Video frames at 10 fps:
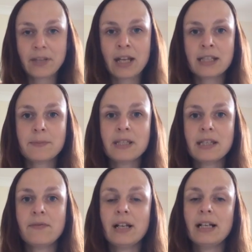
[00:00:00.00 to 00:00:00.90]
and
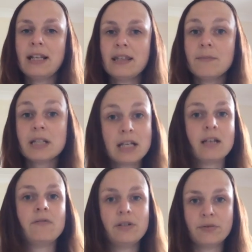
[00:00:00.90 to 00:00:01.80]
specifically the
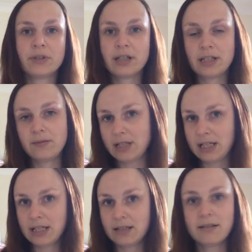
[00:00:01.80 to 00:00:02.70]
materials that you
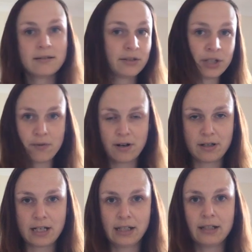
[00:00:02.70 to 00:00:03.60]
need to do
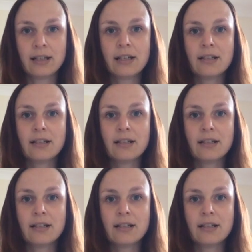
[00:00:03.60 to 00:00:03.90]
Hardanger.